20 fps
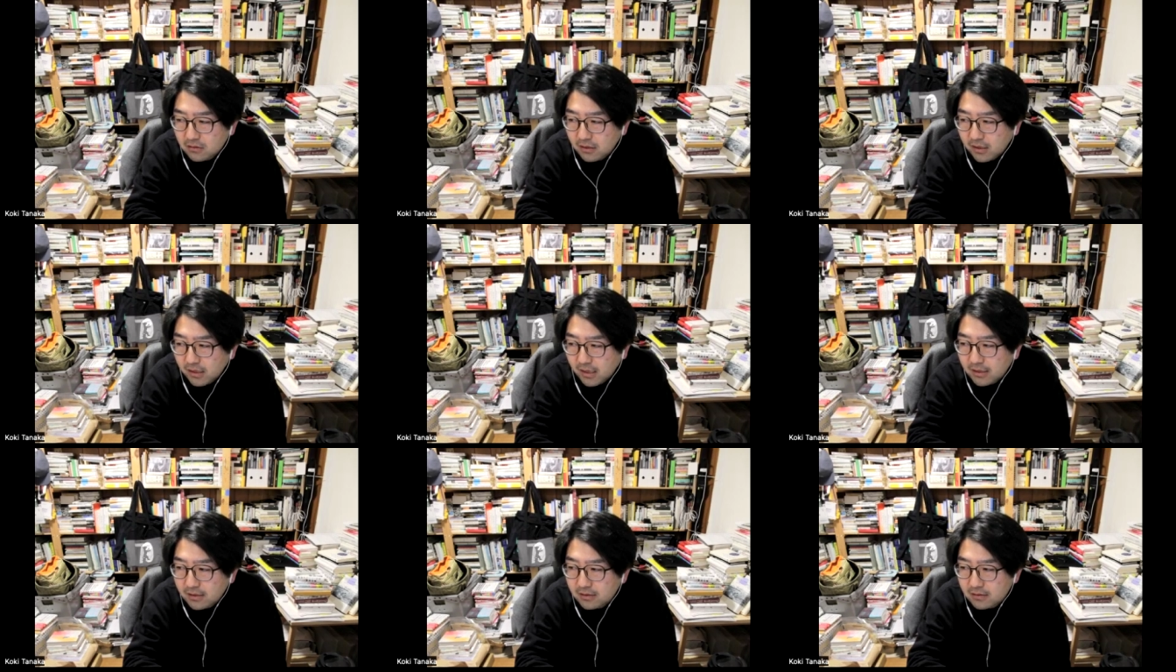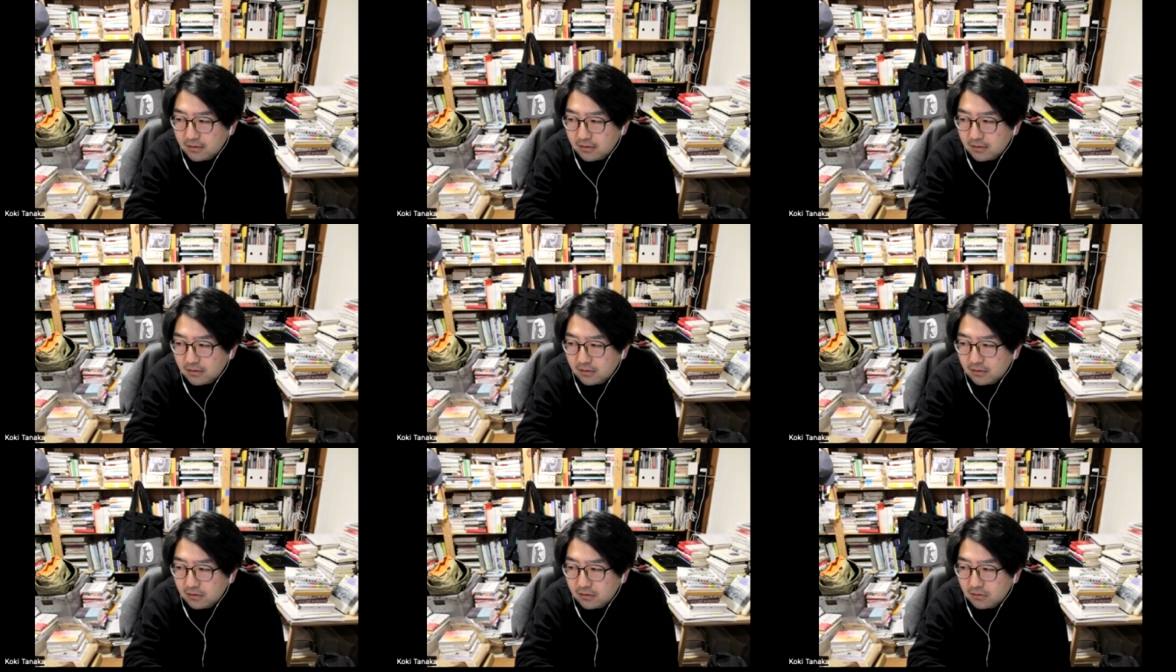
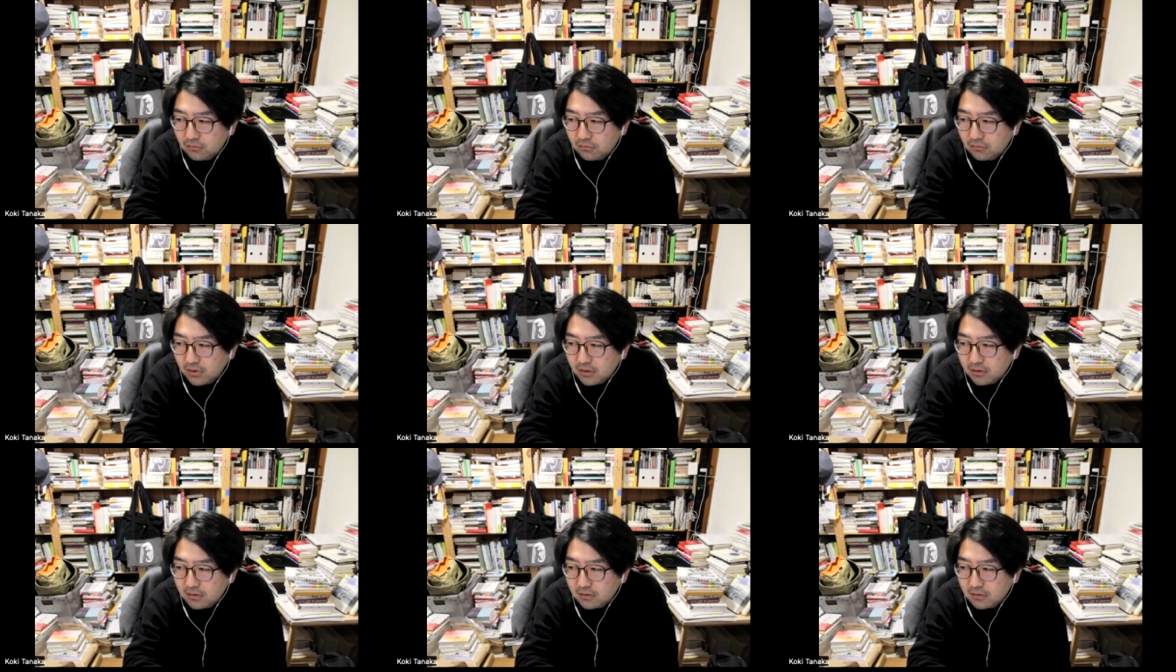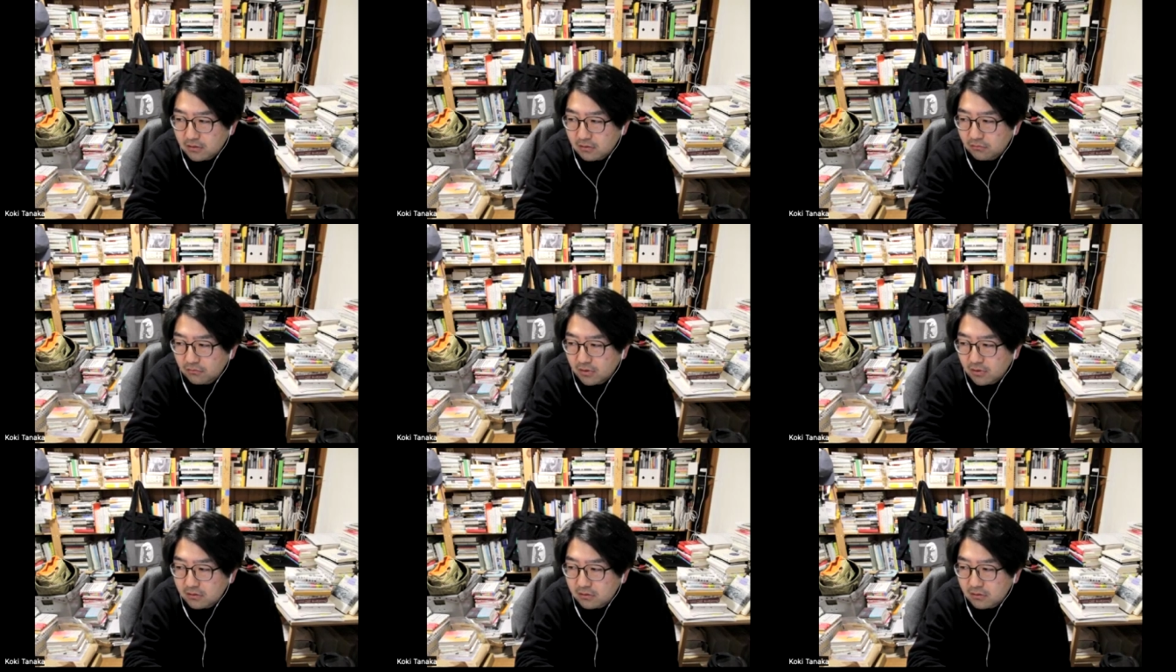and
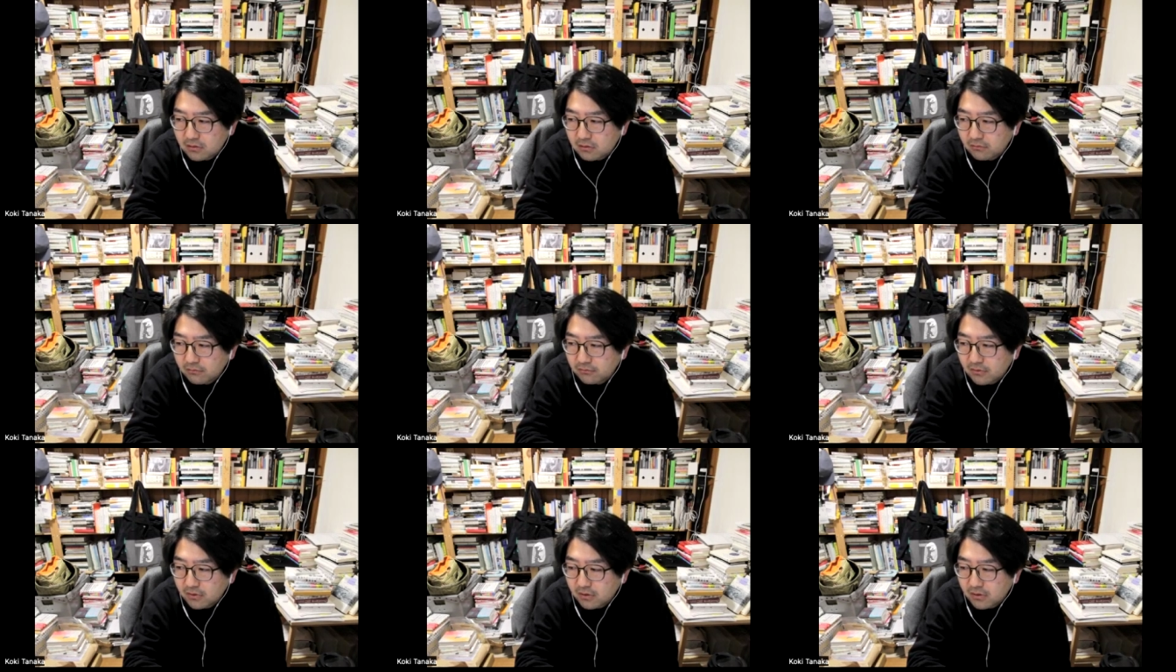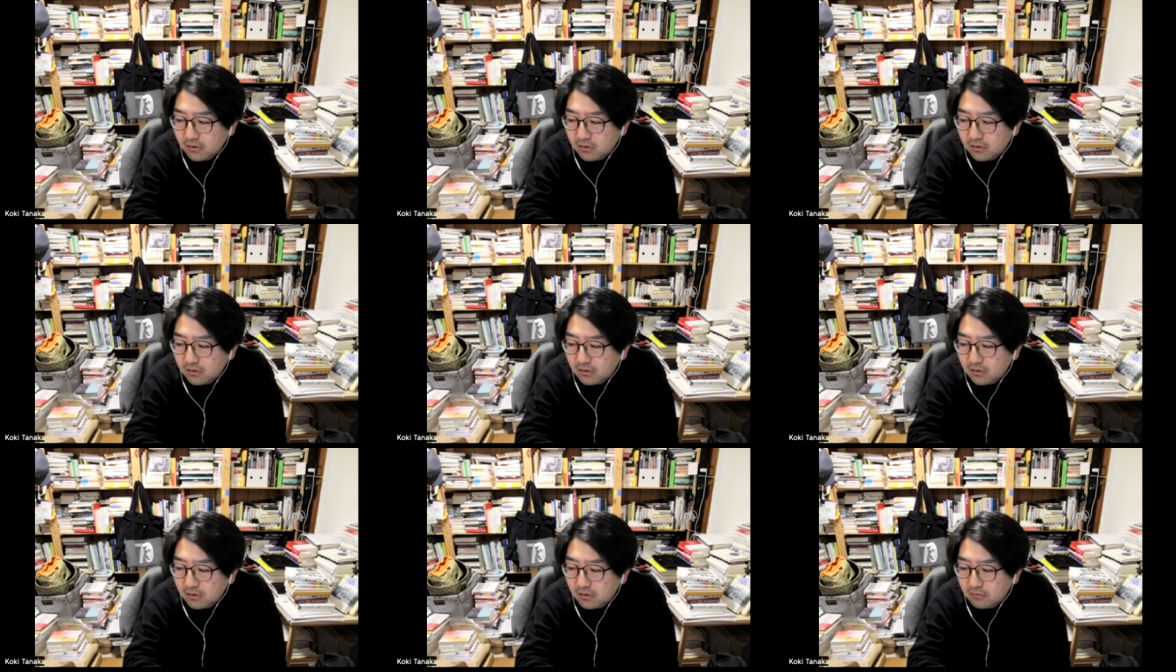one of
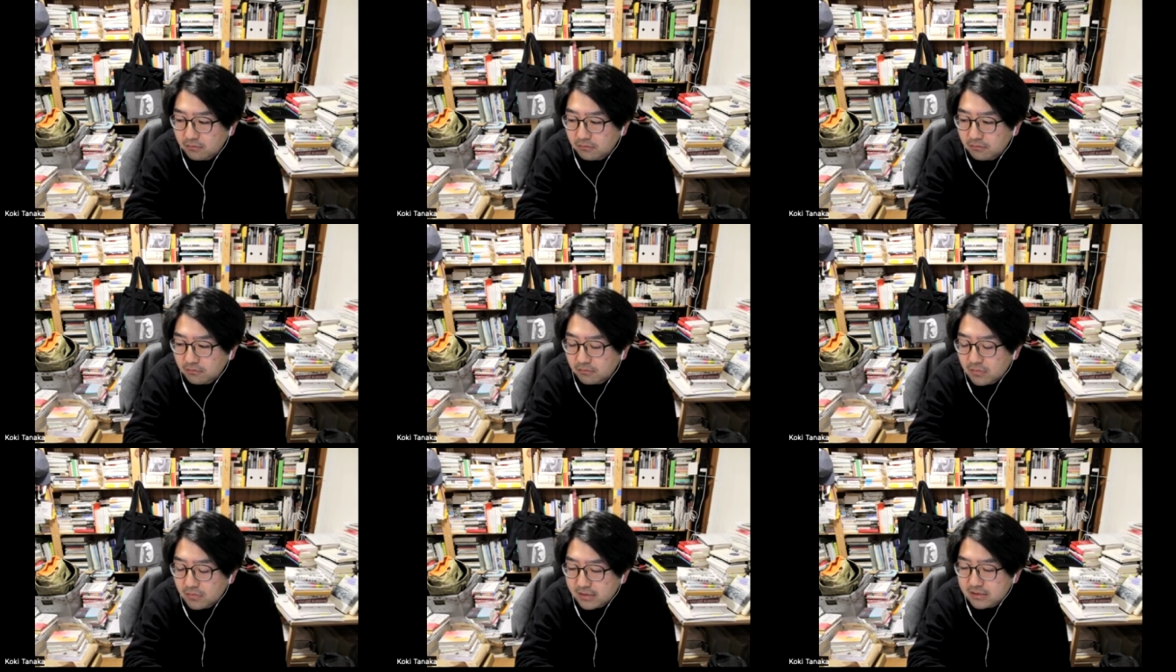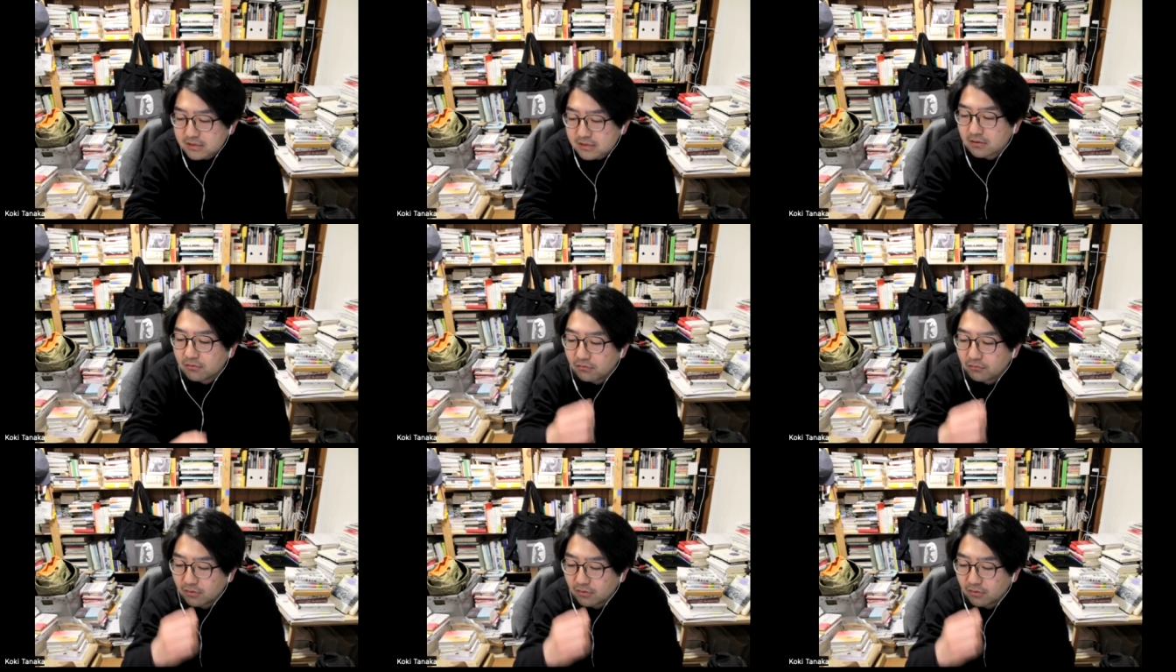the I
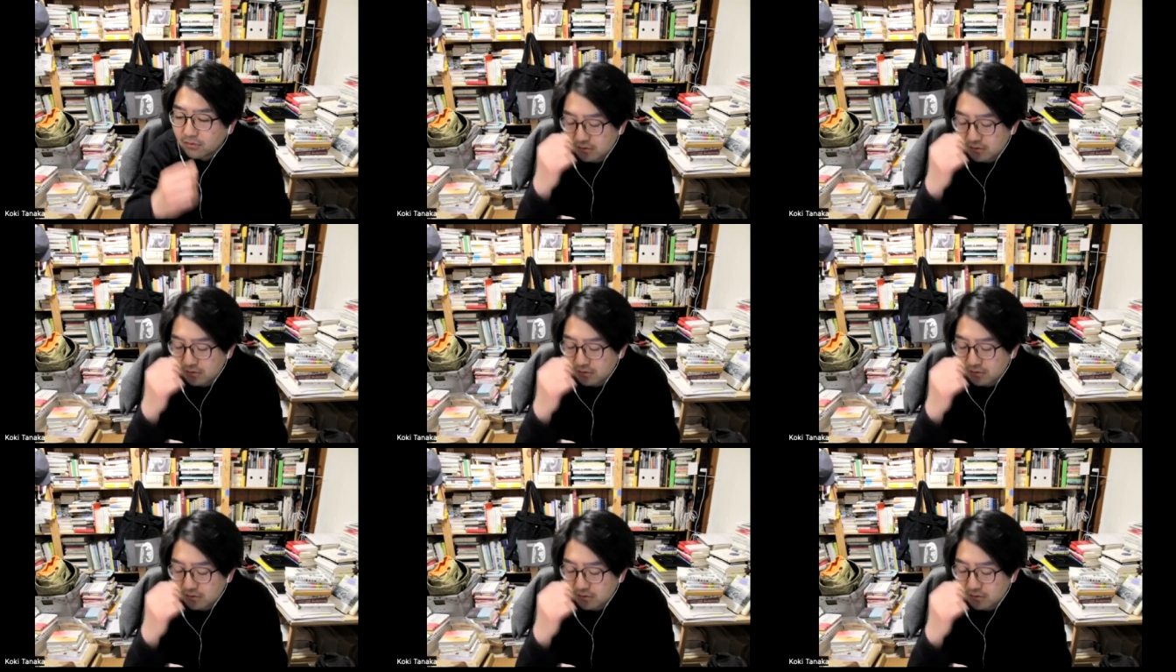think one of